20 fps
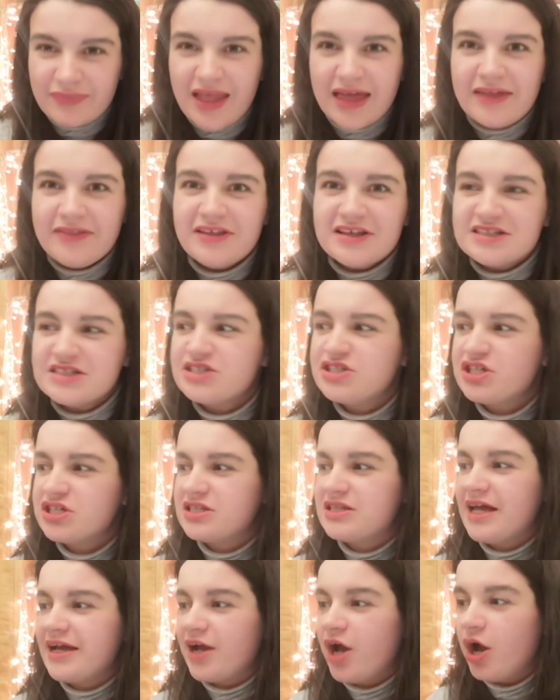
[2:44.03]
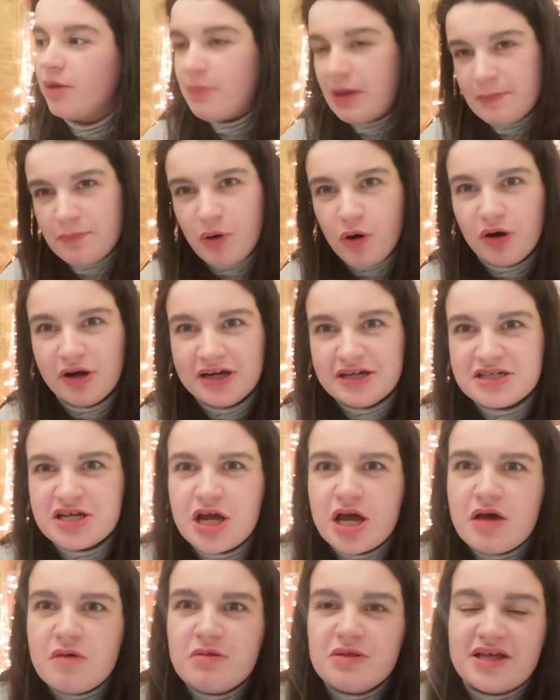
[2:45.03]
This is just like how my porridge
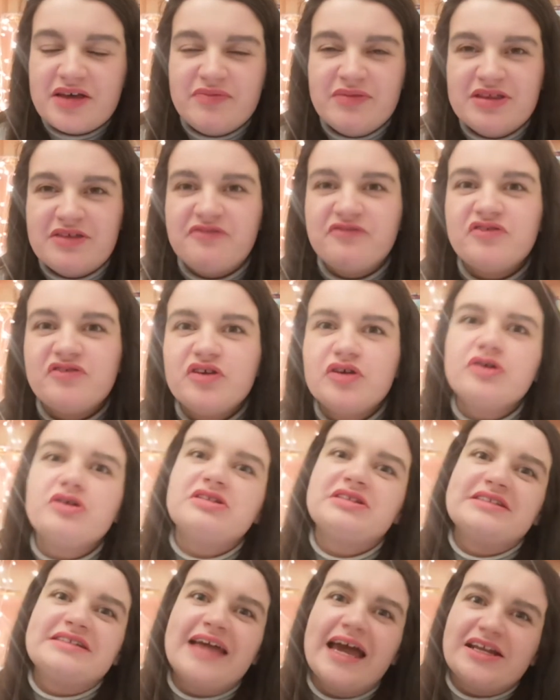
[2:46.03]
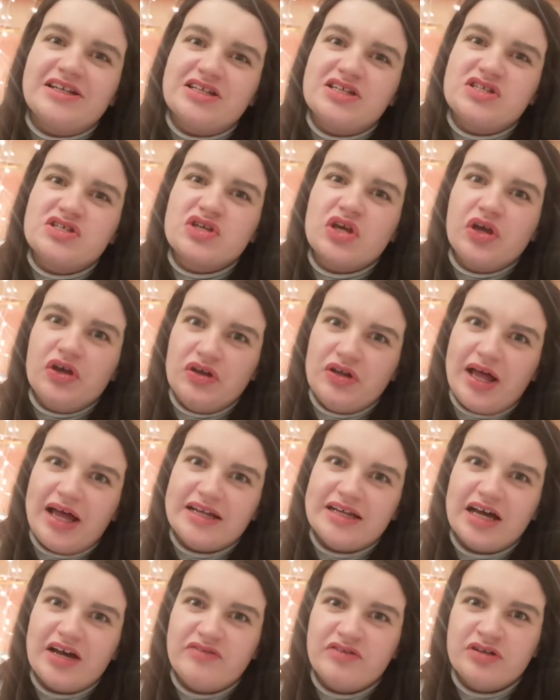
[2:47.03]
will give me the fuel to get to school
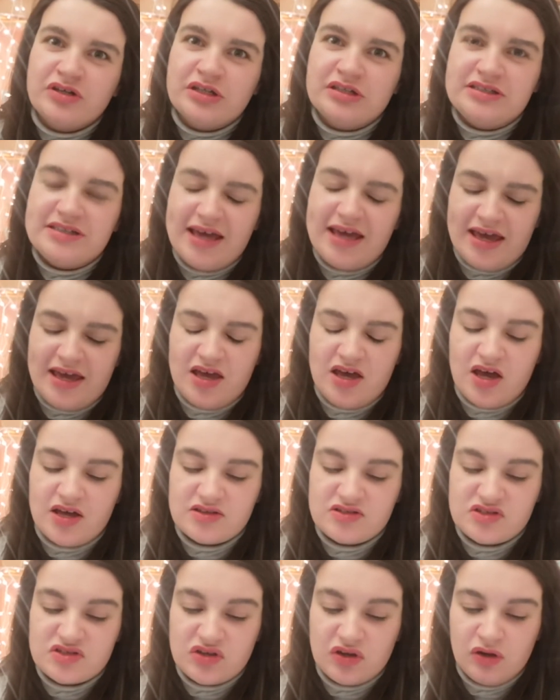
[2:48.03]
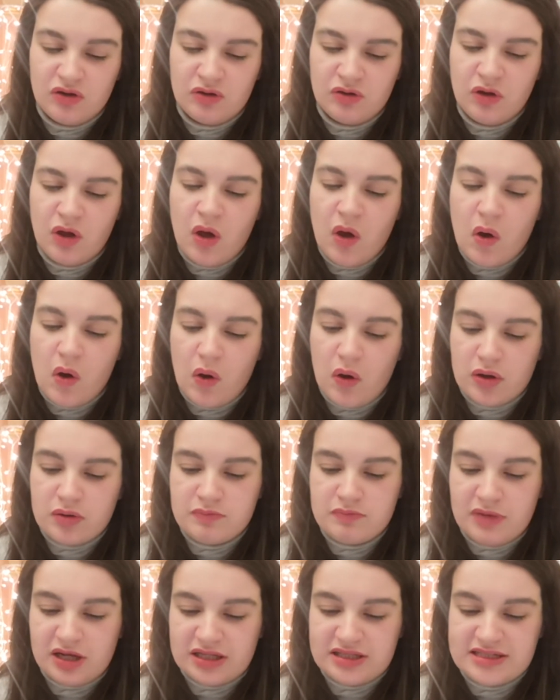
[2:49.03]
and have a good day at school
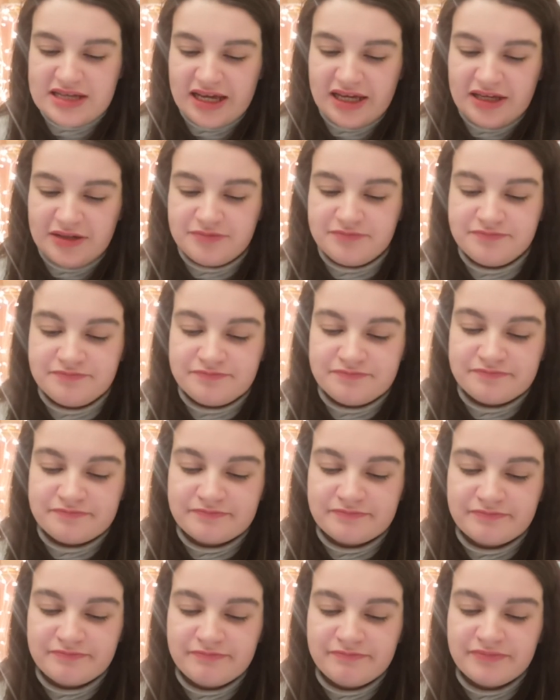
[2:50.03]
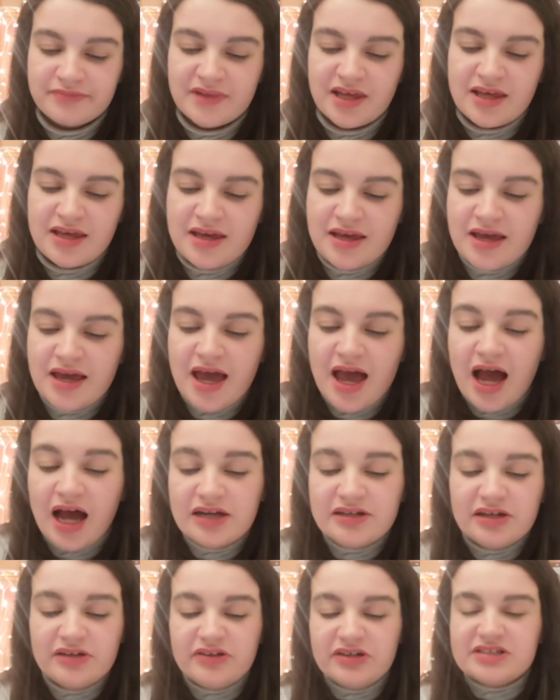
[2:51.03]
on Monday.
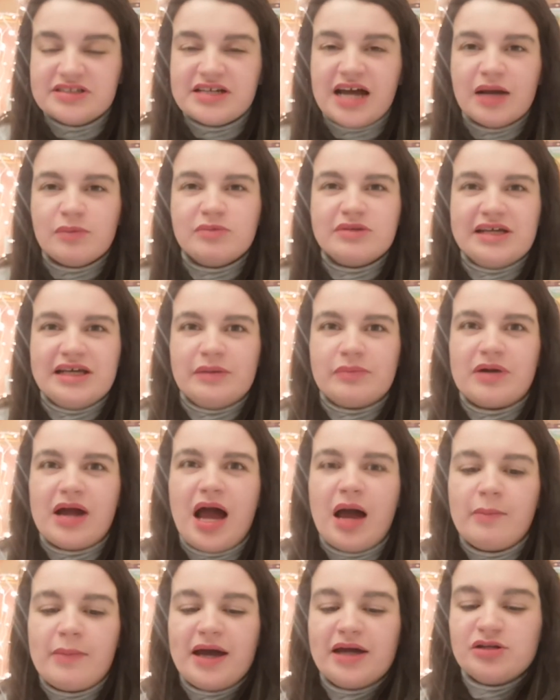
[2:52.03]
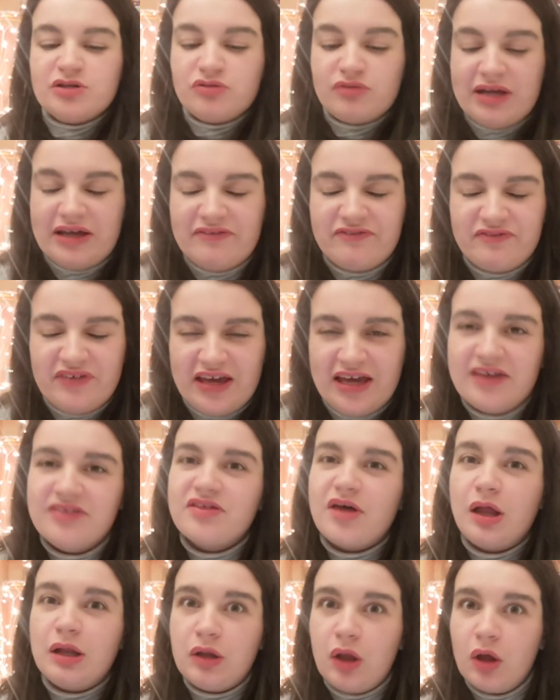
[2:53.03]
Another time when Abraham had great faith,
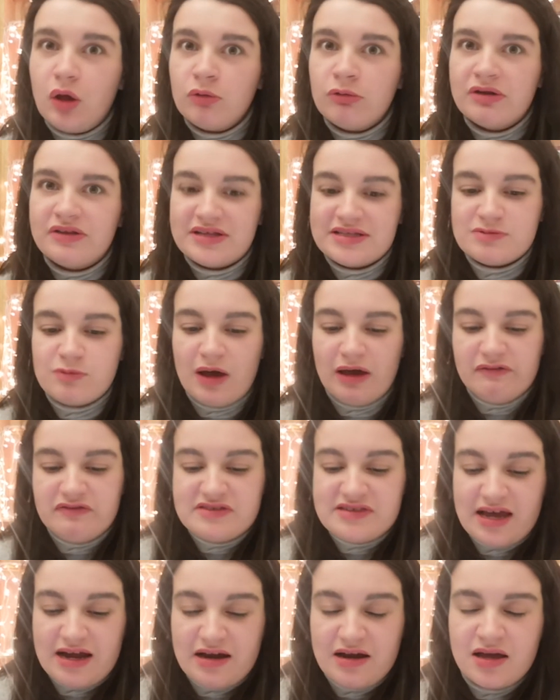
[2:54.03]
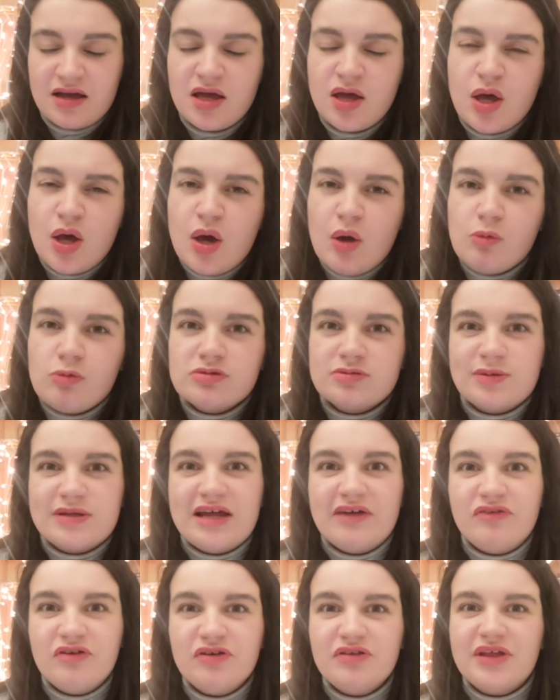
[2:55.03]
along with his wife Sarah, was
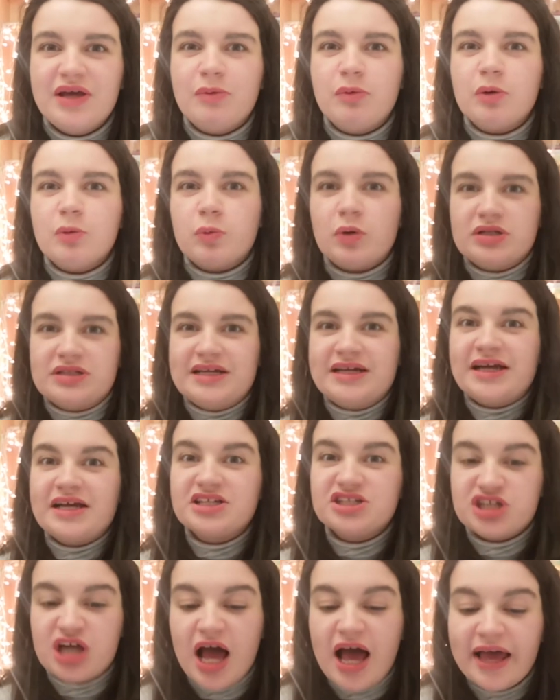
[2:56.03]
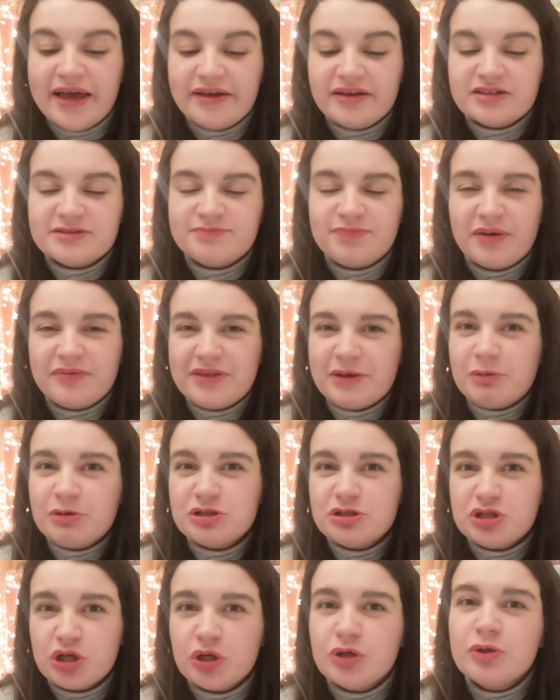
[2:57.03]
whenever they were wanting a child, but they were
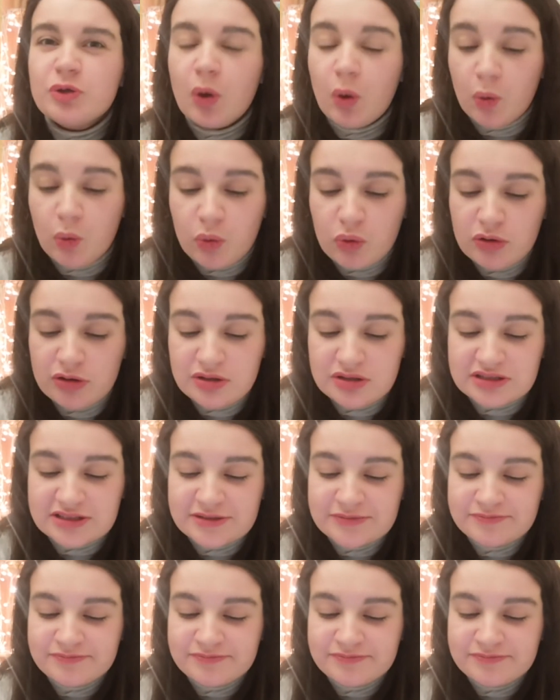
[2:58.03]
too old.